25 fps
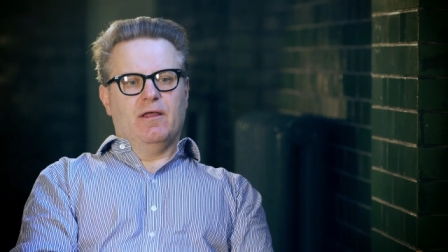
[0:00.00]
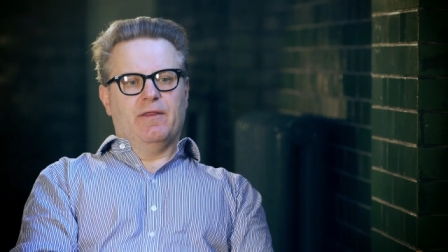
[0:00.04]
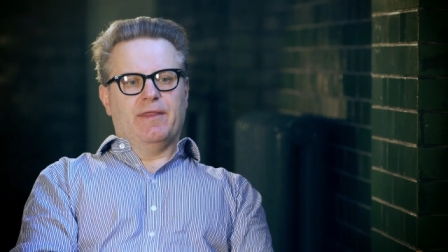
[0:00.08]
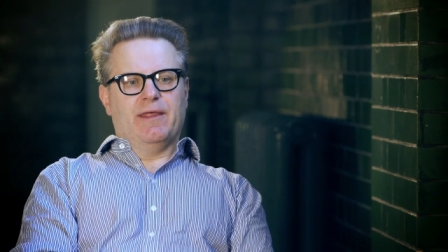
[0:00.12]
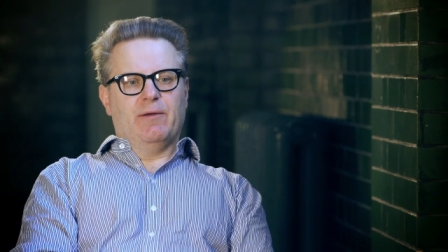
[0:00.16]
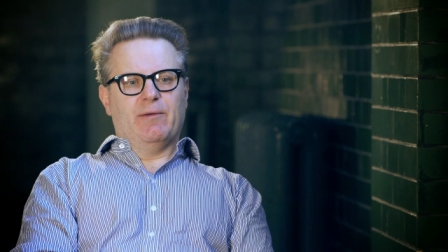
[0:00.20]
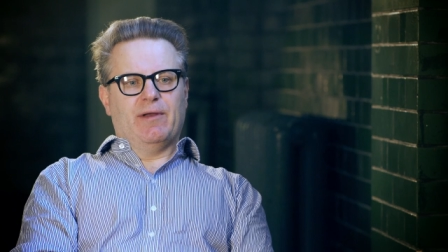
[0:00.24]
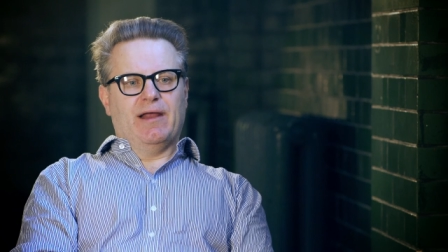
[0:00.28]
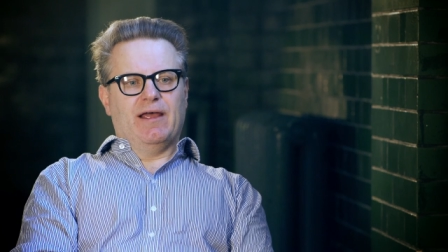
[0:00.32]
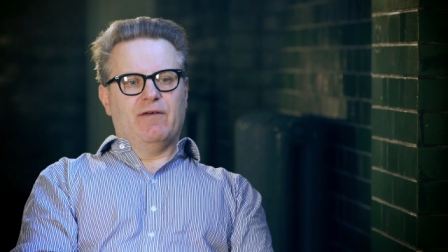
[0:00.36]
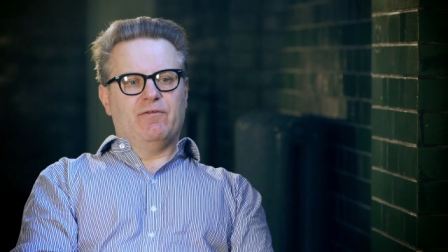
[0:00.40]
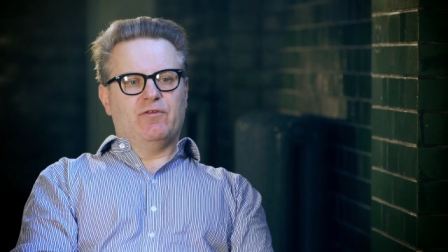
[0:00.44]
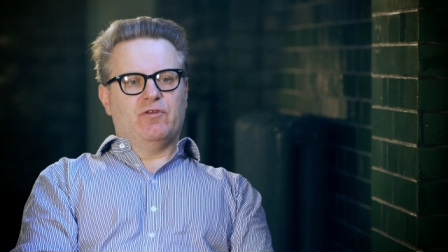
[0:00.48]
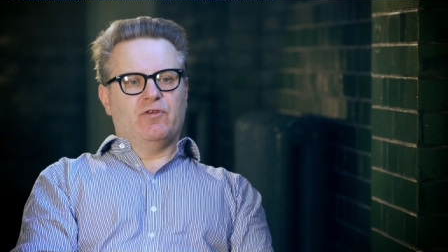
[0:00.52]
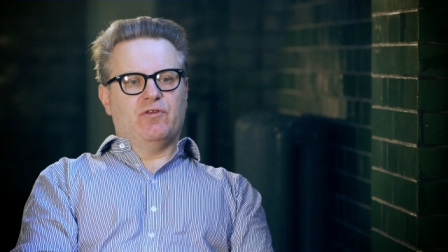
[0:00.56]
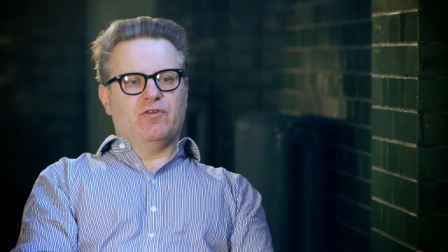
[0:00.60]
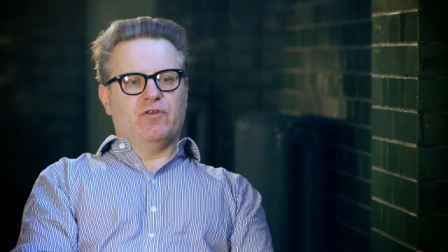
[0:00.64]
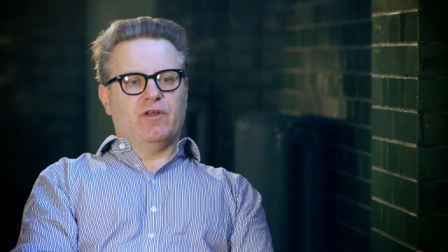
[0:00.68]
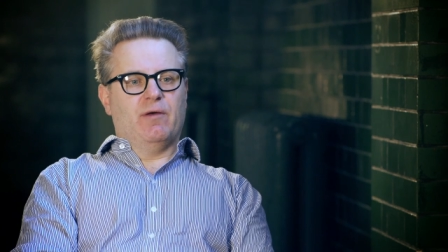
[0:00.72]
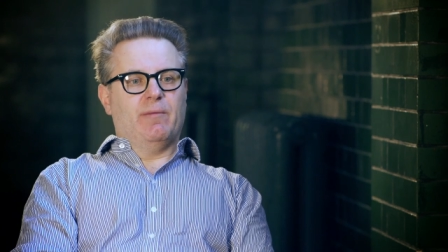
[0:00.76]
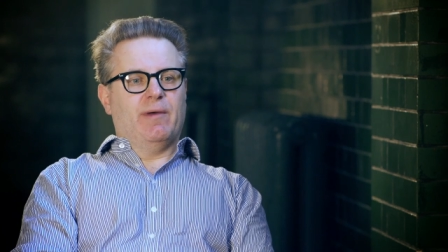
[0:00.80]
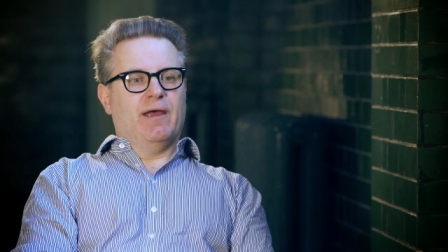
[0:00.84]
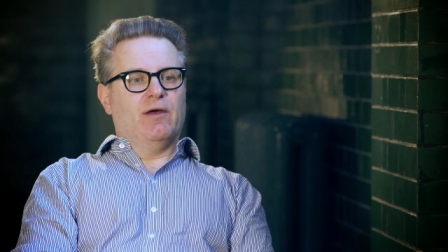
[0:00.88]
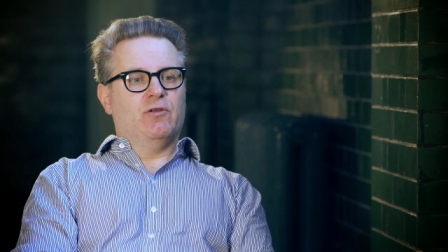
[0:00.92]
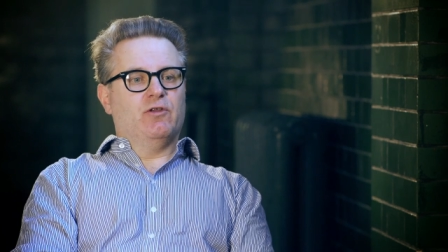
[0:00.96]
they would have to
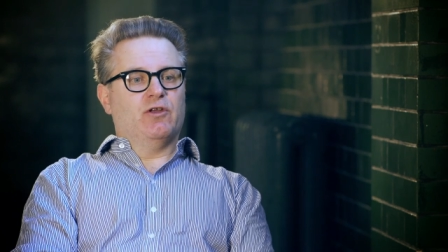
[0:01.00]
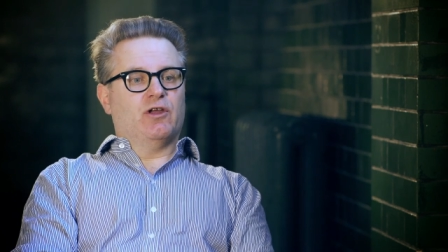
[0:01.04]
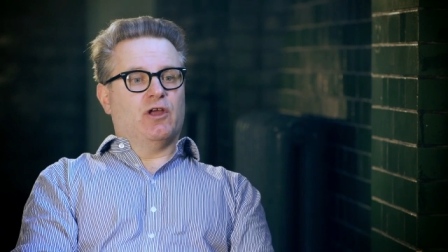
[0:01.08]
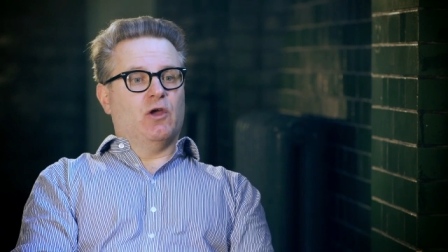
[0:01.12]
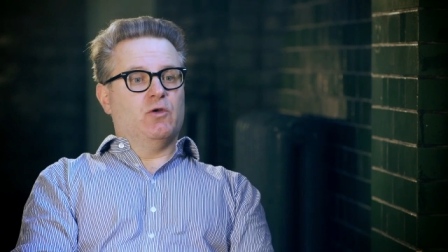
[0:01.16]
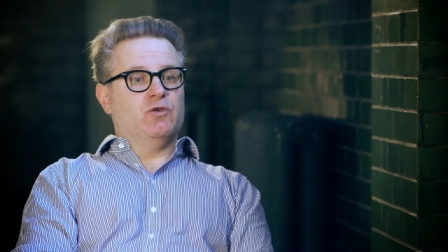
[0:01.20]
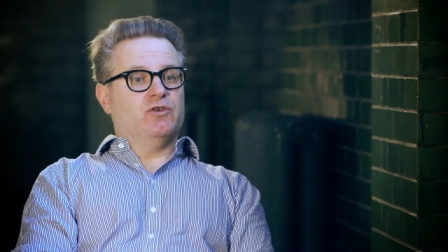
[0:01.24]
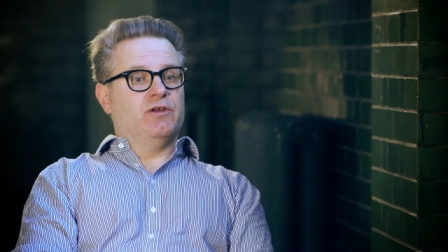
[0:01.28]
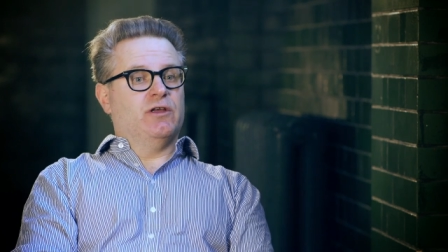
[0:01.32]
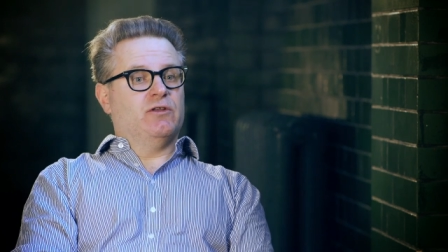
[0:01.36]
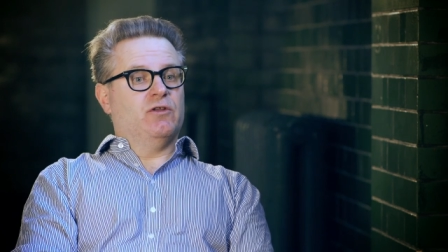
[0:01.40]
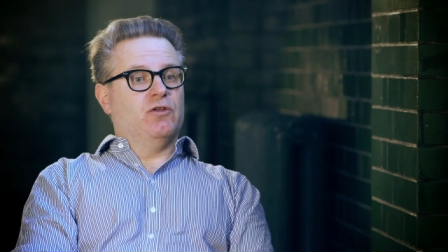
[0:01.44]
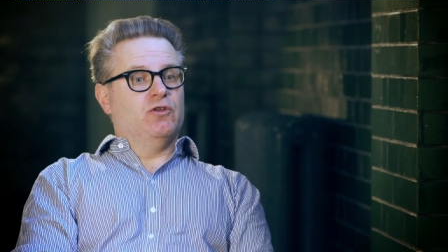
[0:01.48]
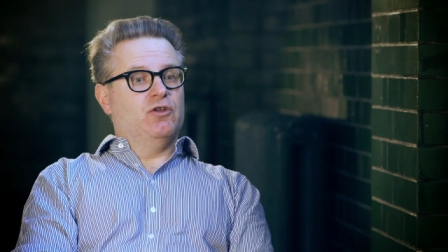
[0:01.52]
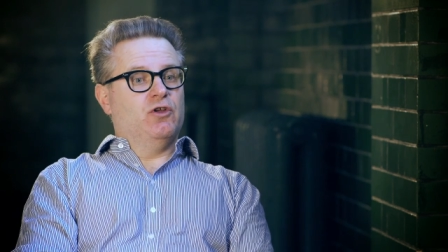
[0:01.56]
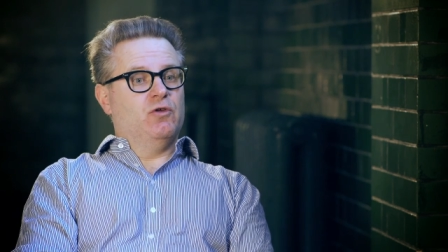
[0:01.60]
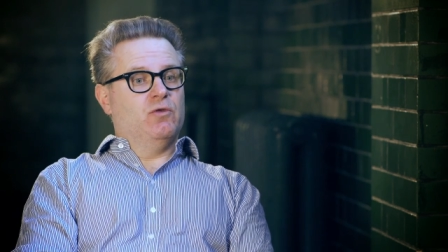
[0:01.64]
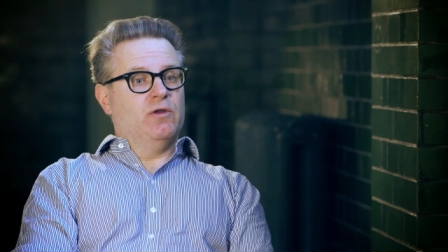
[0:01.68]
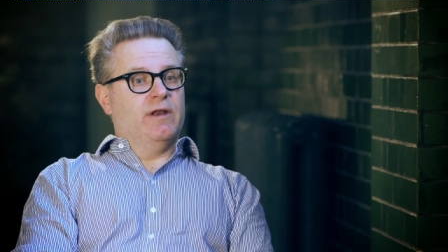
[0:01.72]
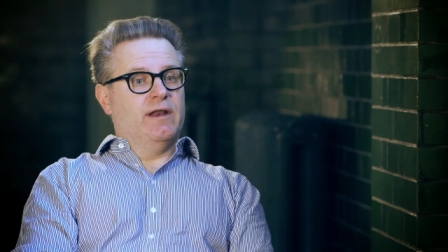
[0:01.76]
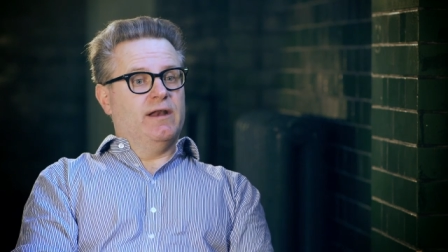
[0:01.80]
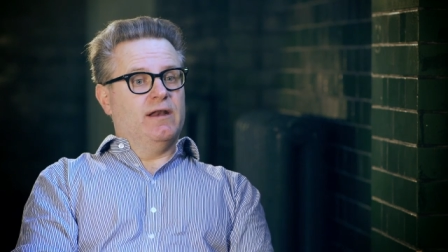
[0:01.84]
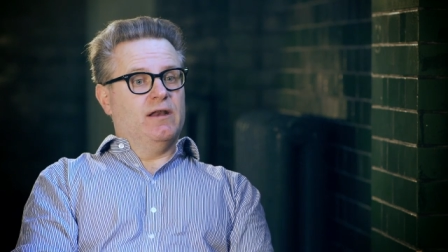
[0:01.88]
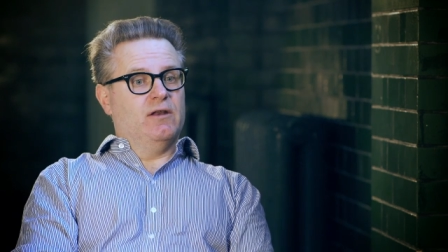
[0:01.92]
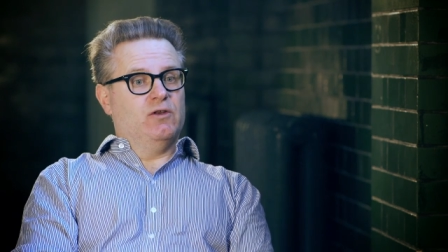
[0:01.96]
somehow negotiate a
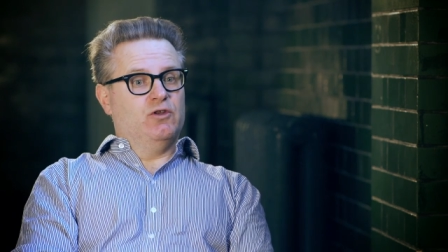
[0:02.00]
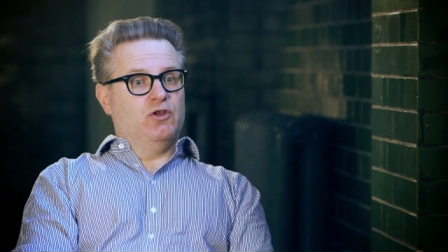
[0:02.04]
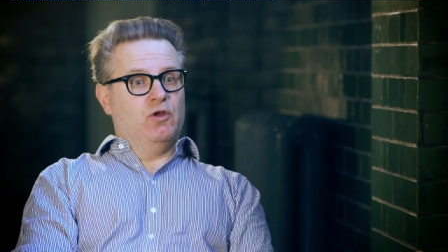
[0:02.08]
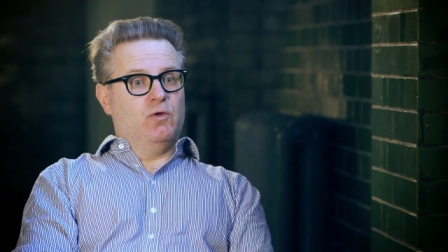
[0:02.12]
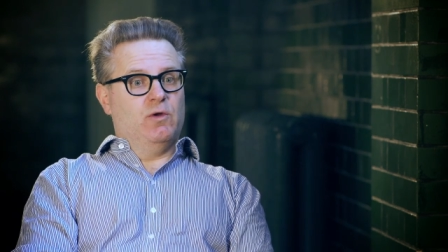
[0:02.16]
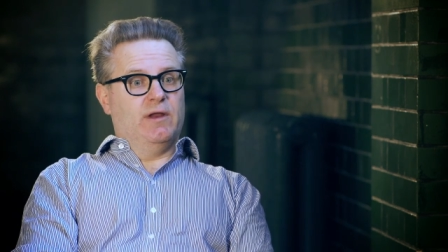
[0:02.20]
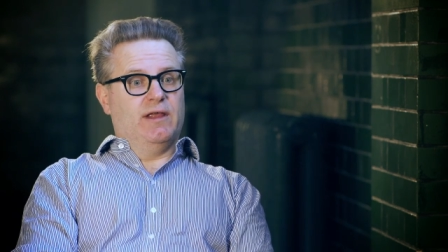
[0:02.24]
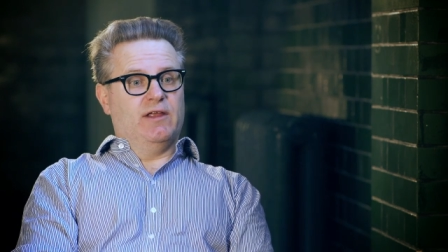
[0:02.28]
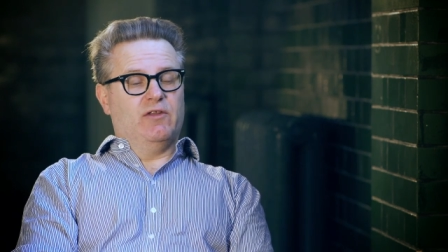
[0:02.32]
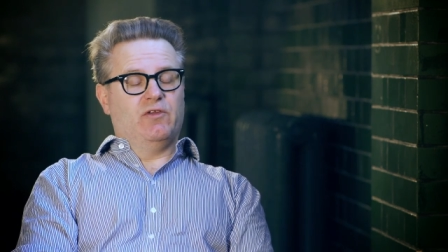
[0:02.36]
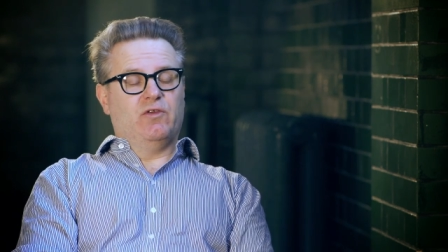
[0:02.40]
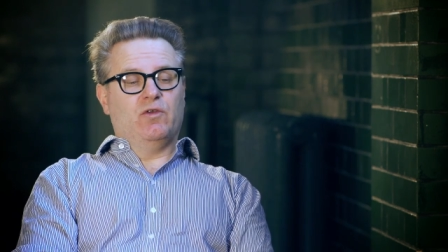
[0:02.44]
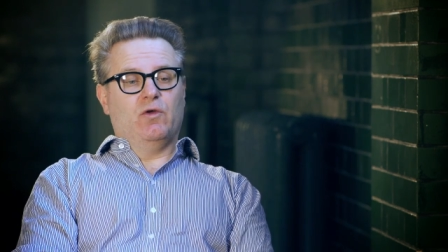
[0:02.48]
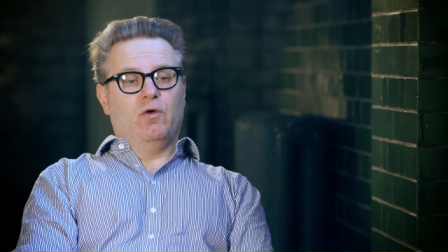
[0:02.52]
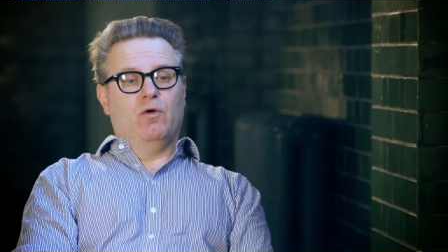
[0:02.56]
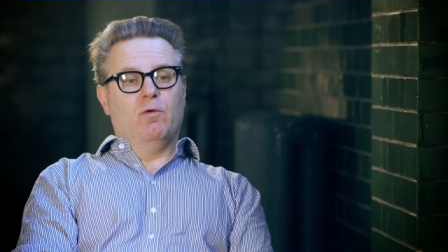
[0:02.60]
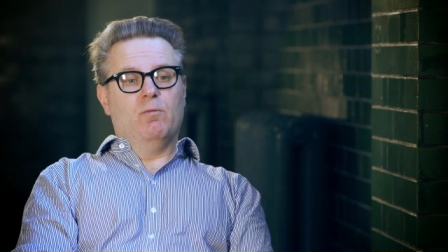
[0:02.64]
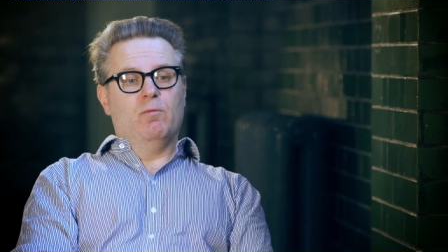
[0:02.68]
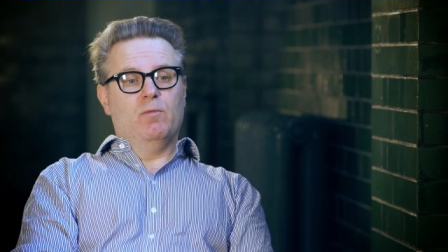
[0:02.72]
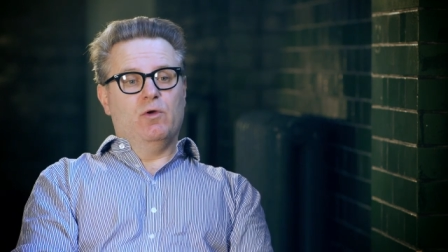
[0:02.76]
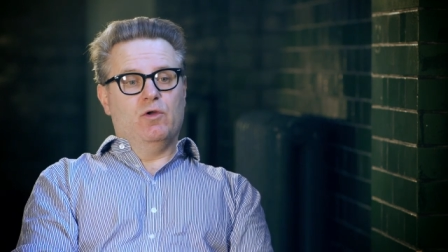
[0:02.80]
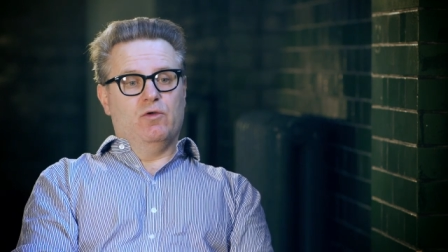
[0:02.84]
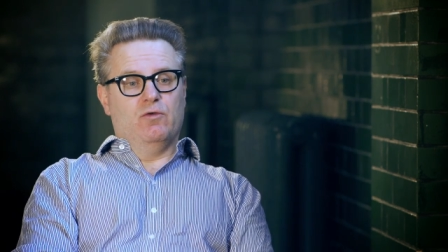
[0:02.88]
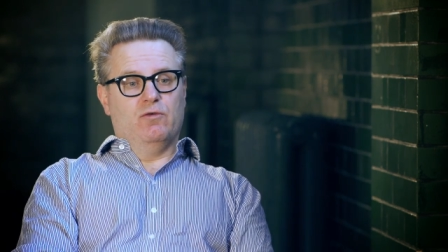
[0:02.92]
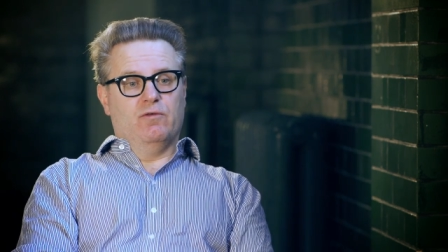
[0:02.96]
new, new lease or
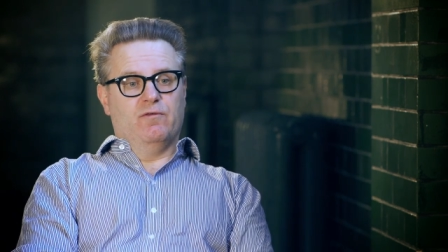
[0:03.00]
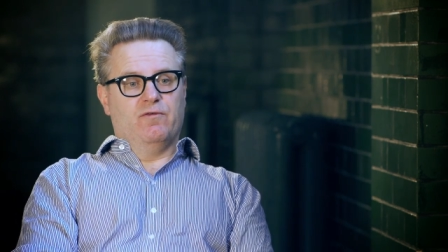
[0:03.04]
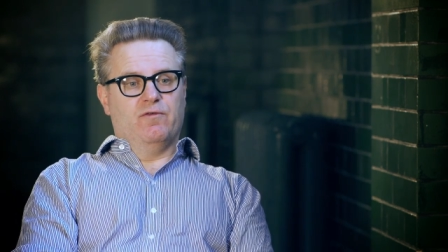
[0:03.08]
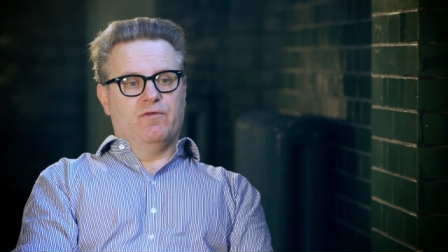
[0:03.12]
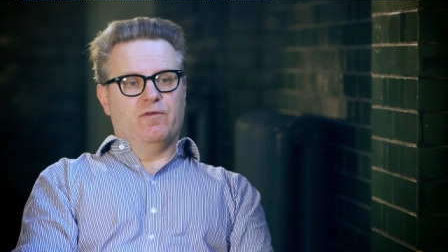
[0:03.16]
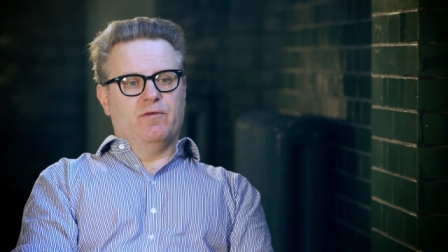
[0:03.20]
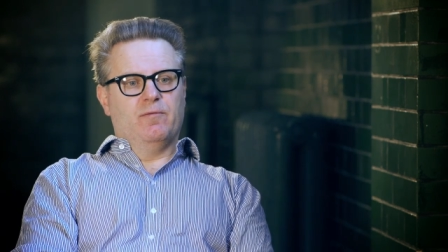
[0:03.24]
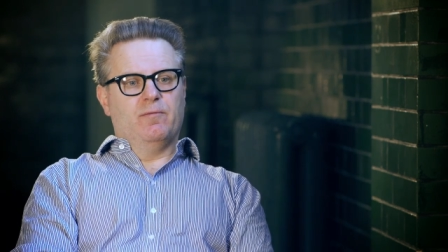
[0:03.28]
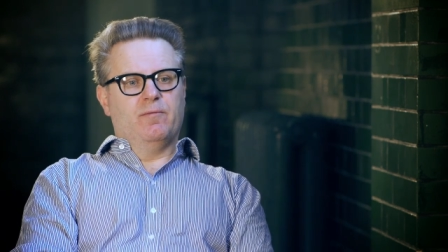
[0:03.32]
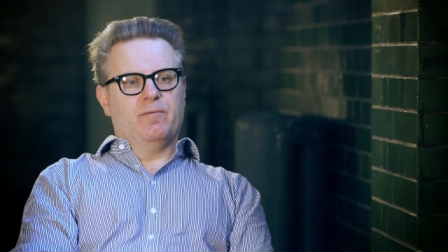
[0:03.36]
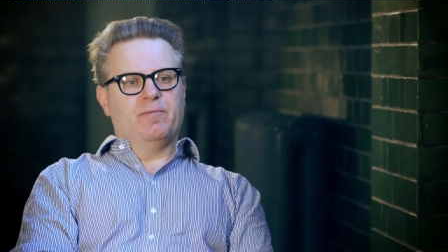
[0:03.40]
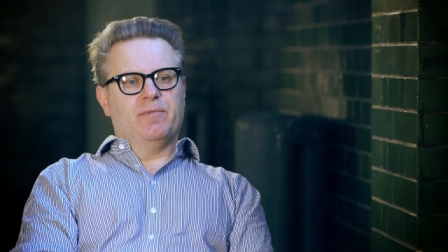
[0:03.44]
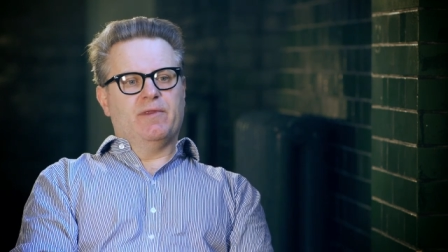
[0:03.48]
move.